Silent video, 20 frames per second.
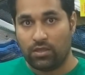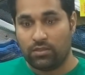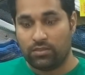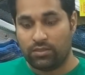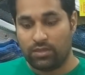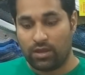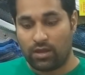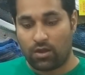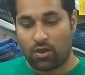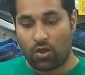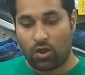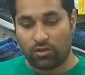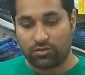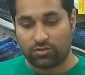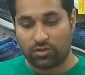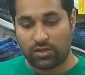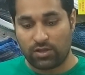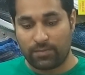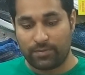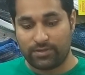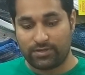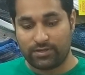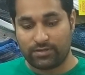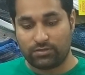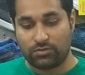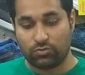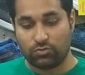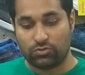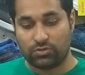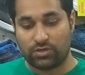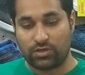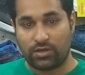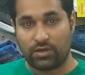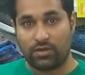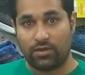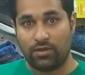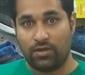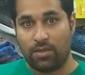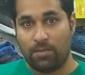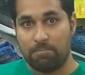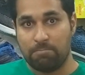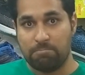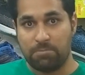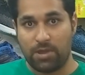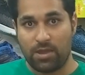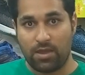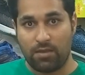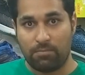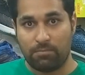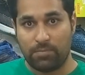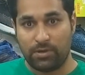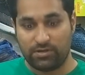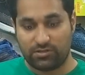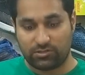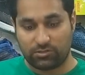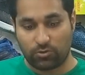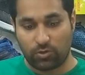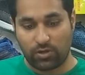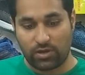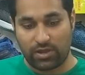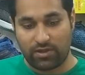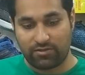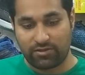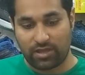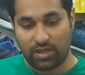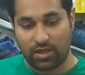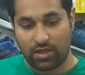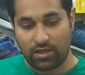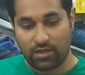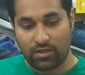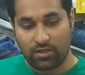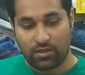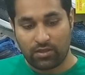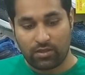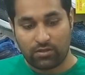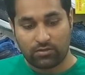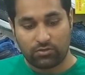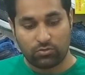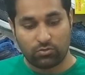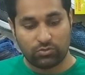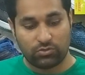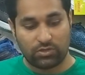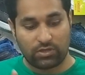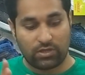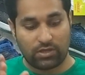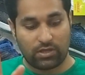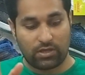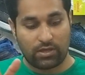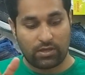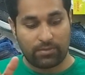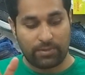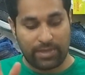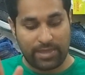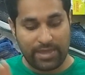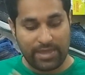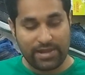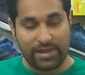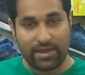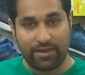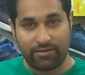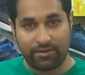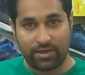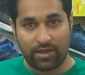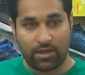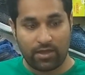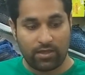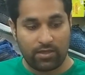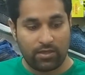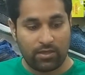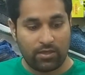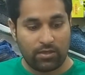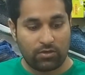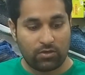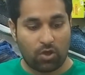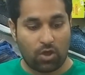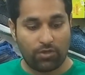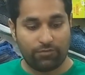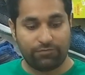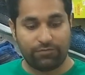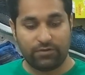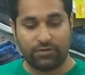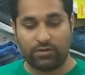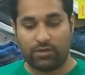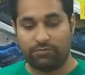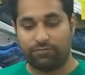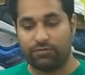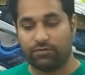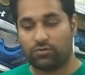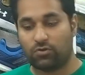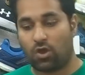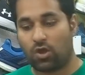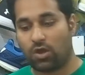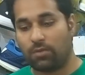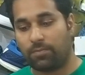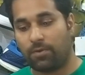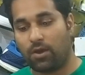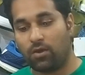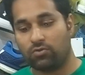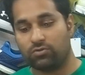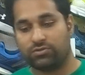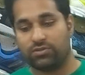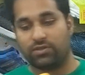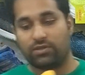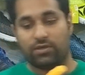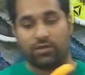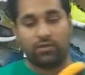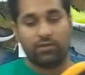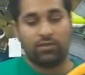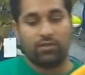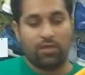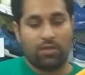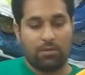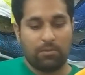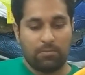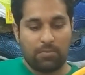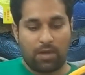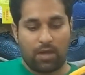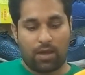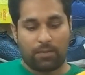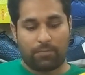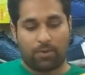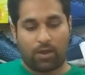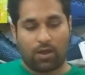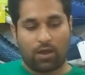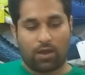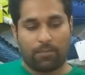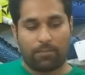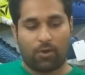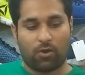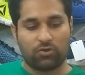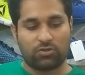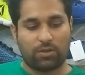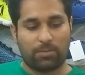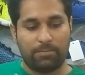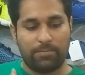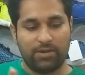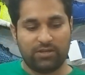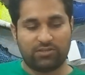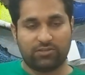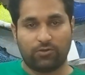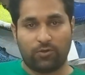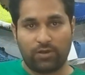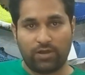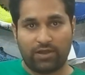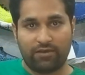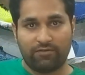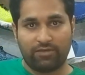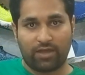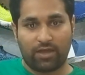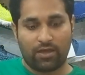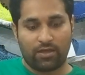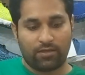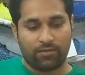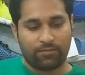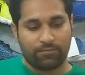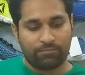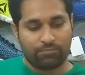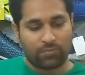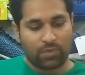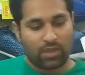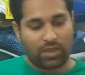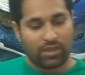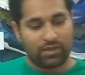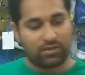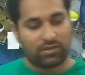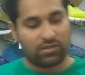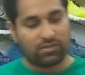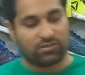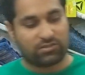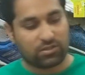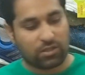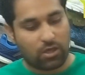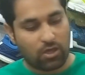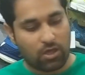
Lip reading: they are also limited to the midsole area, to the heel area. Now, if you talk about the midsole area, it is